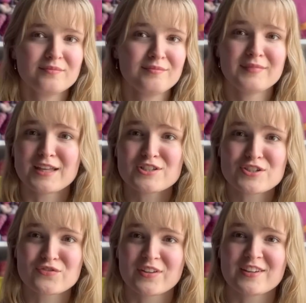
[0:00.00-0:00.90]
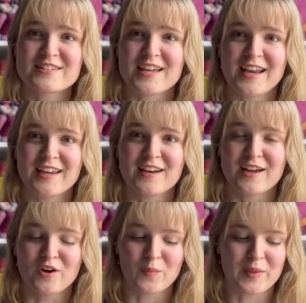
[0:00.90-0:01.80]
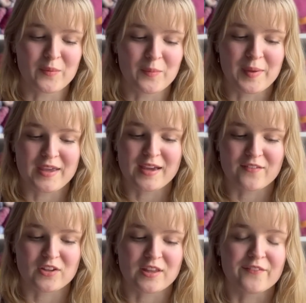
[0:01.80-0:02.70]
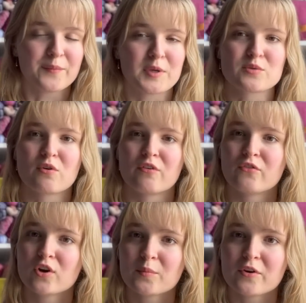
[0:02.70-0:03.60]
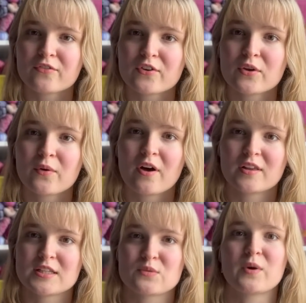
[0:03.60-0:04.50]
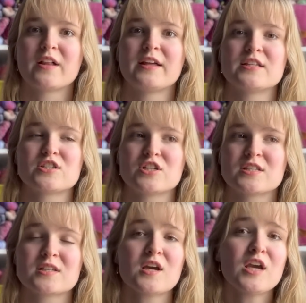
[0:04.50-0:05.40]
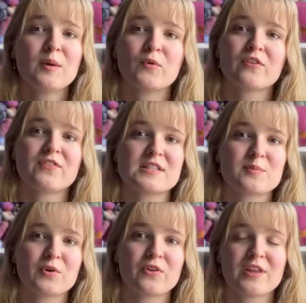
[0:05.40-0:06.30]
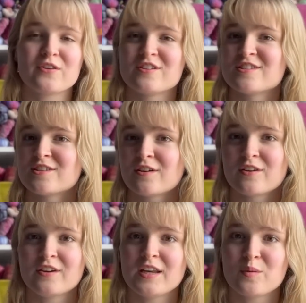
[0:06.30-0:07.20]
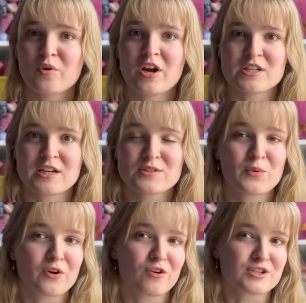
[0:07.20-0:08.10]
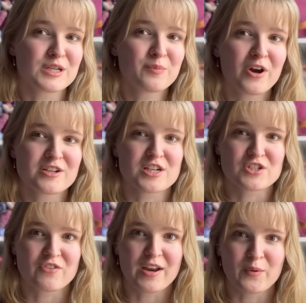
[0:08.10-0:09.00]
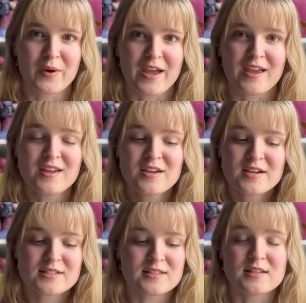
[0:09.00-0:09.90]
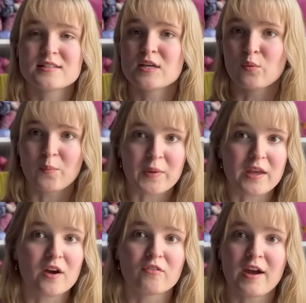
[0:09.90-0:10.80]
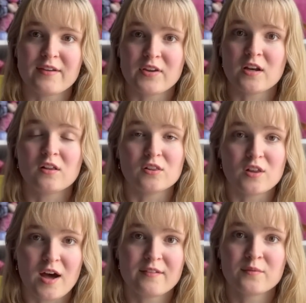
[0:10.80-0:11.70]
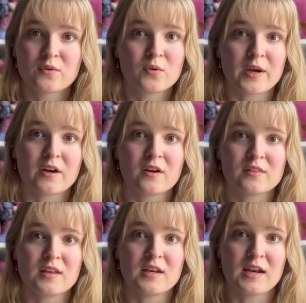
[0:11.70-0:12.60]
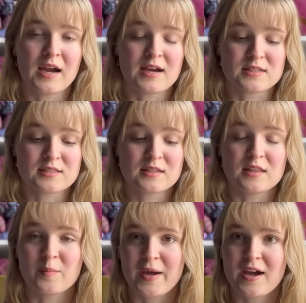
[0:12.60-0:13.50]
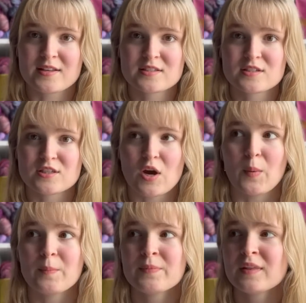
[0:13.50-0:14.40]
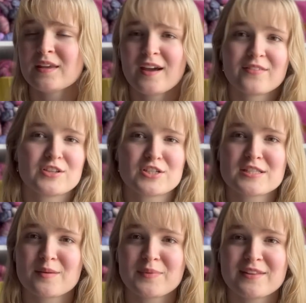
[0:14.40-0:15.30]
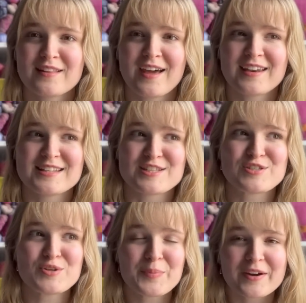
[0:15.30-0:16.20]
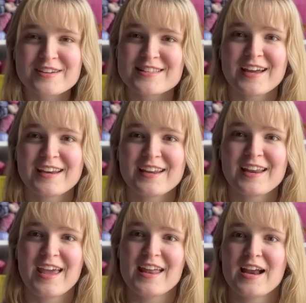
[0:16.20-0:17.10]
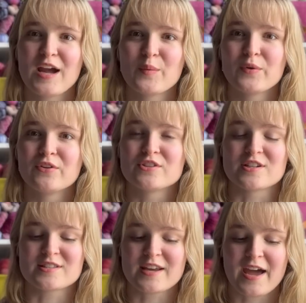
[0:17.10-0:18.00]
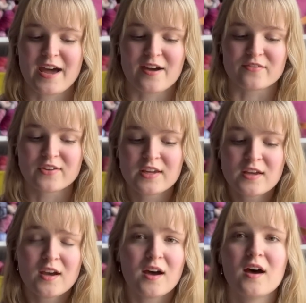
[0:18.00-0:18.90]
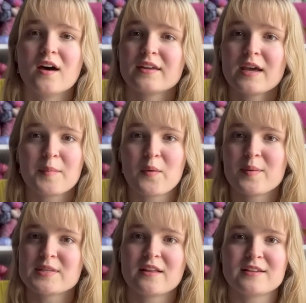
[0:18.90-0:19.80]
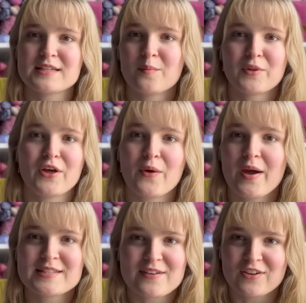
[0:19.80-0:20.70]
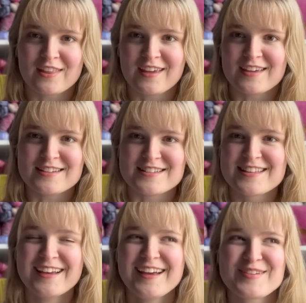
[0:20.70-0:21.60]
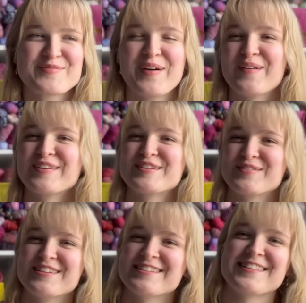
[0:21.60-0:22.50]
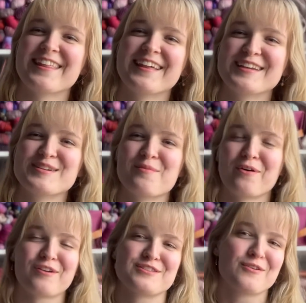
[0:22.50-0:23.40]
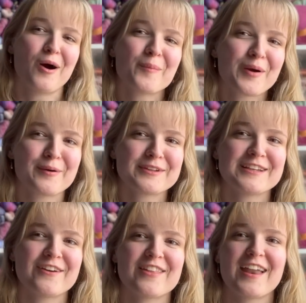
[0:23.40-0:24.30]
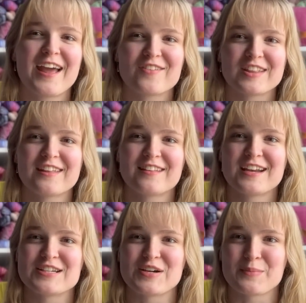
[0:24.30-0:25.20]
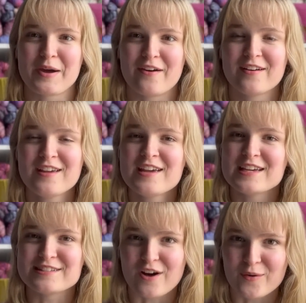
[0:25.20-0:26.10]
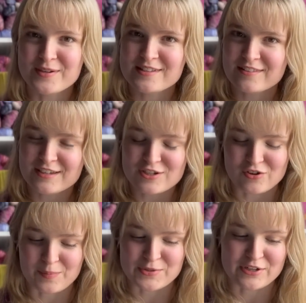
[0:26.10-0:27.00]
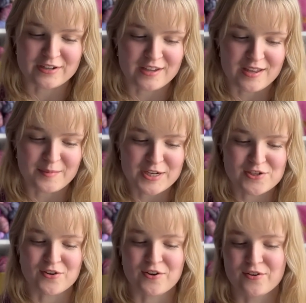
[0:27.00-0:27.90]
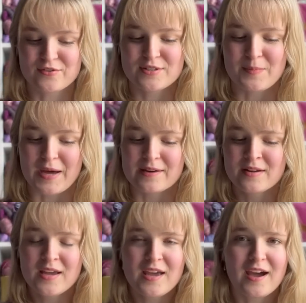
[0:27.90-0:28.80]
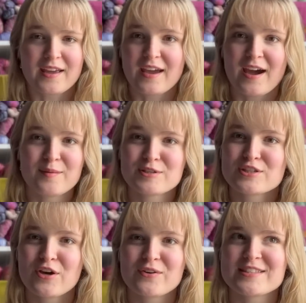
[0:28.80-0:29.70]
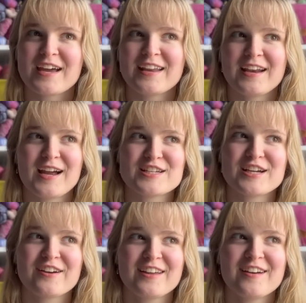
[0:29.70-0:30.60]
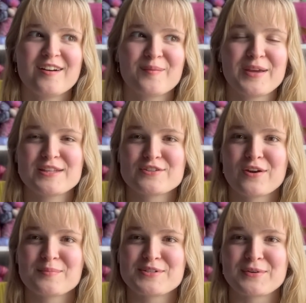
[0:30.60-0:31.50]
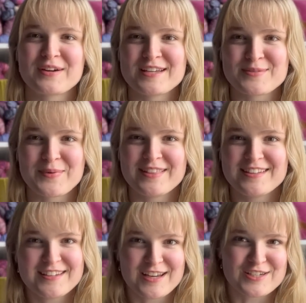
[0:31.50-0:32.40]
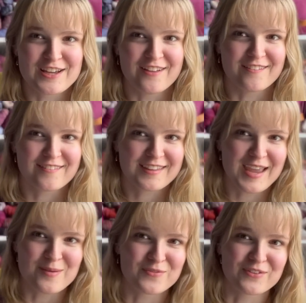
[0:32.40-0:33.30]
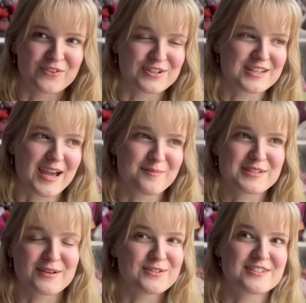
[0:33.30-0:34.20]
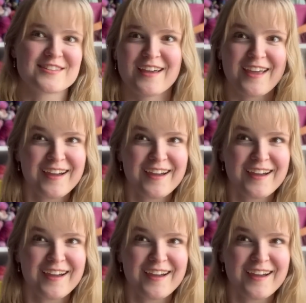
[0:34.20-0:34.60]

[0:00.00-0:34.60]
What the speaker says: that's just really exciting. I hope that will make everything much more affordable for you all, as well as just more feasible that you can start your knitting projects or crochet projects right away, since it will be arriving a lot quicker than it has in the past. So yeah, that's just something that is super exciting, and I will just have my website link down below, as everything is. I probably don't need to say that anymore because you all probably know that everything that I talk about is always in the description and my show notes. But yeah, I'm just so excited. I shared it on my Instagram stories when the DHL came for the first time because I was just like,